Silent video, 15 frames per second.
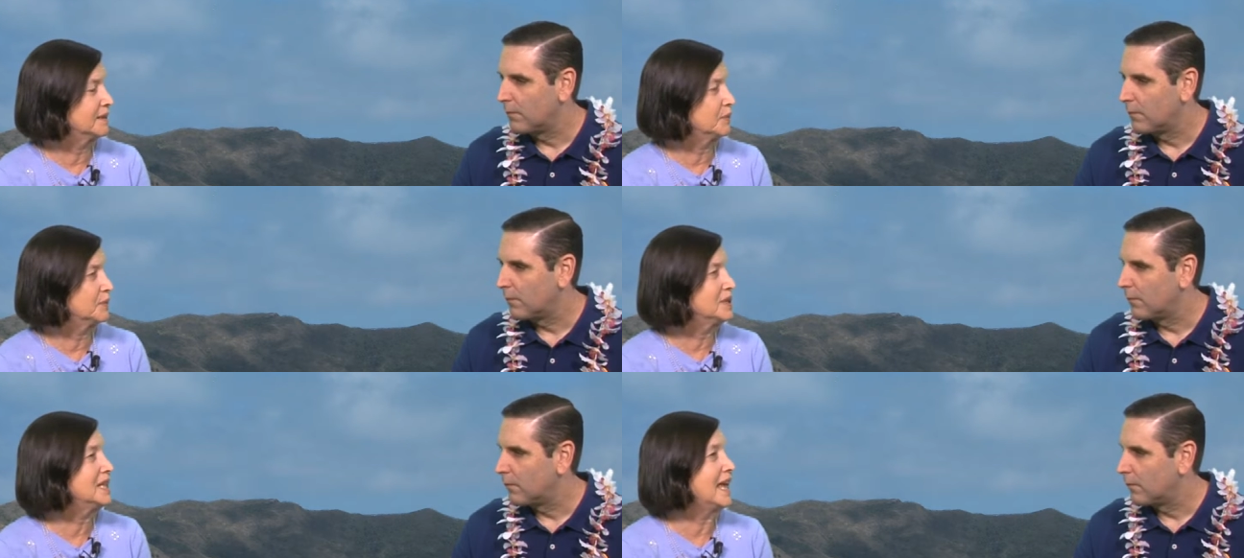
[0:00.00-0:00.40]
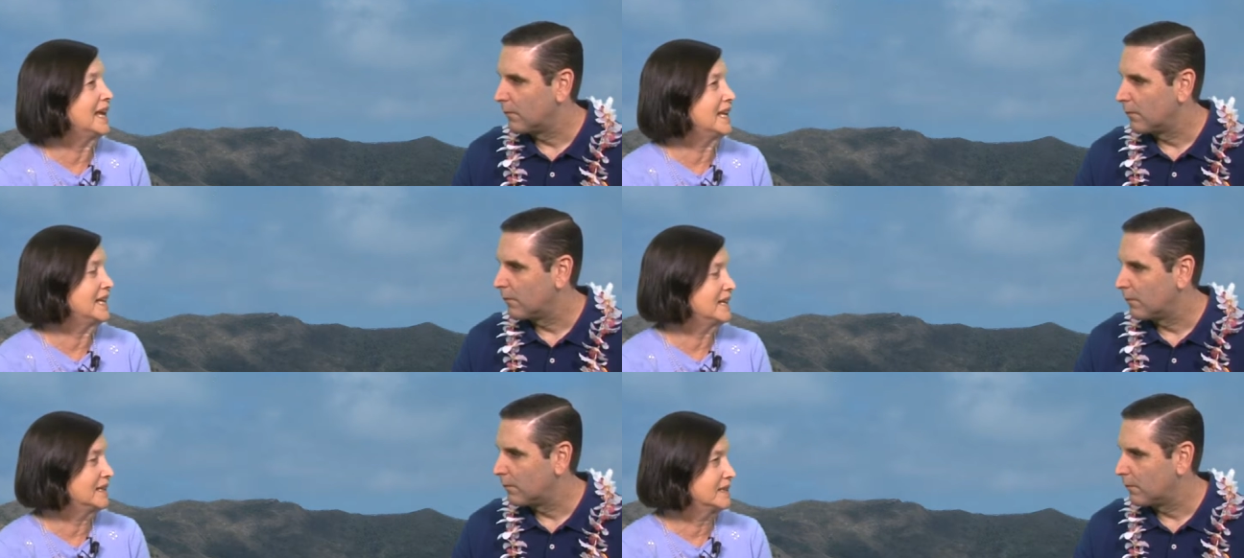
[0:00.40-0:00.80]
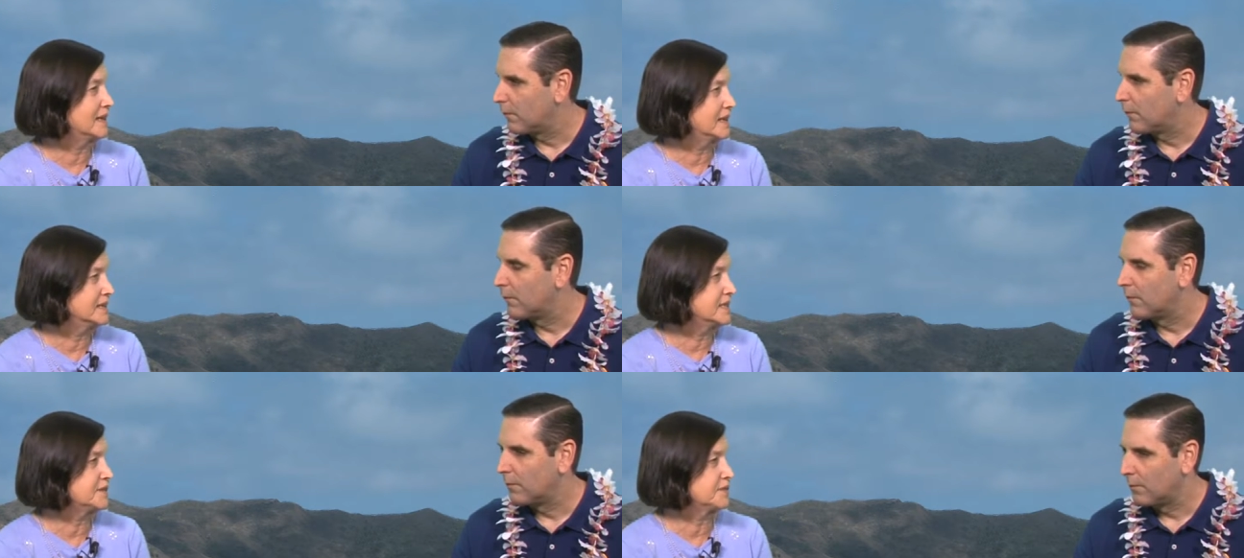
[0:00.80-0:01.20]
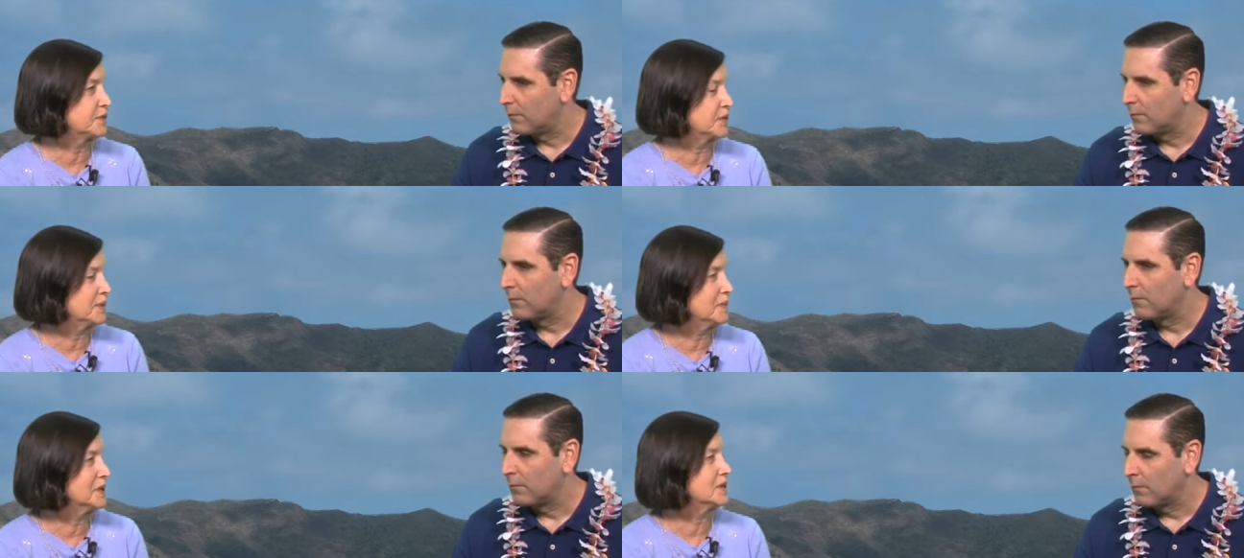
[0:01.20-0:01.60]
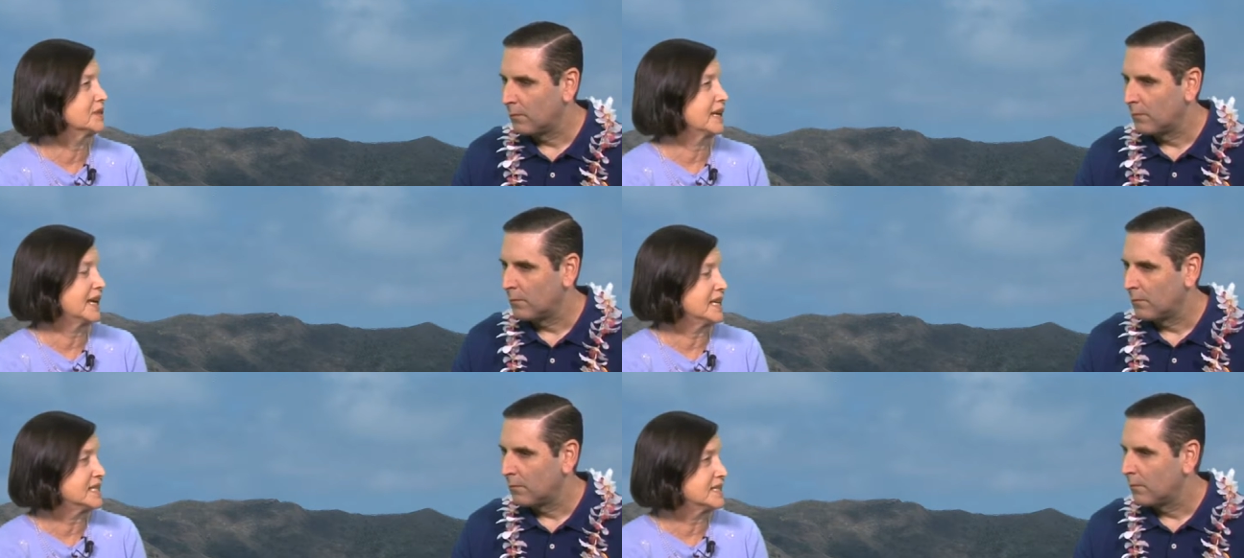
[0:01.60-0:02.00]
Speaker 1: related kinds of criminal
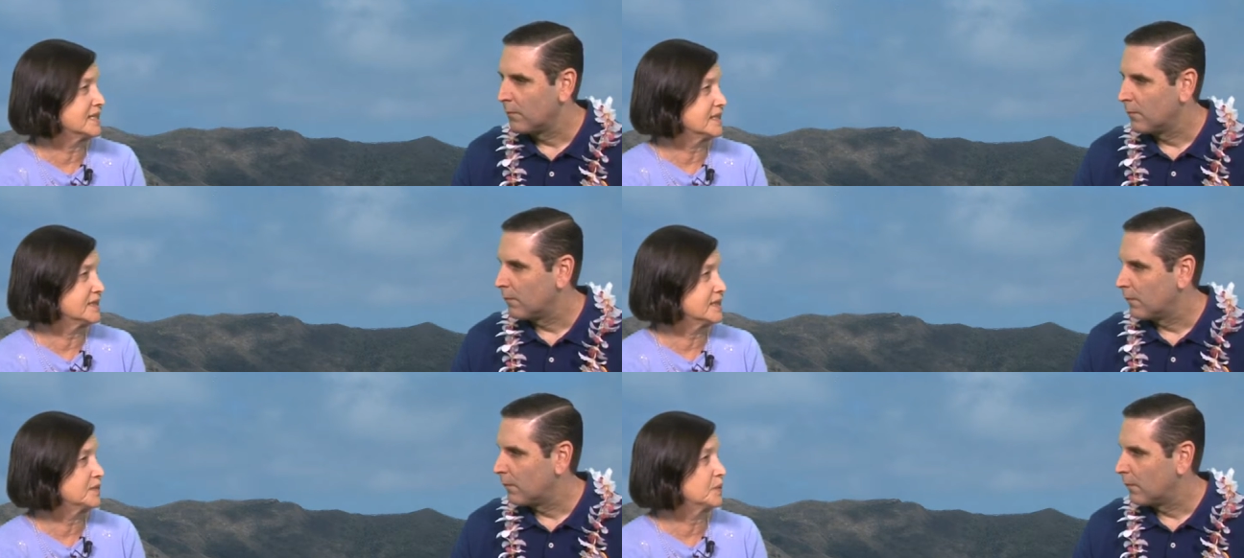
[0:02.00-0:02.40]
cases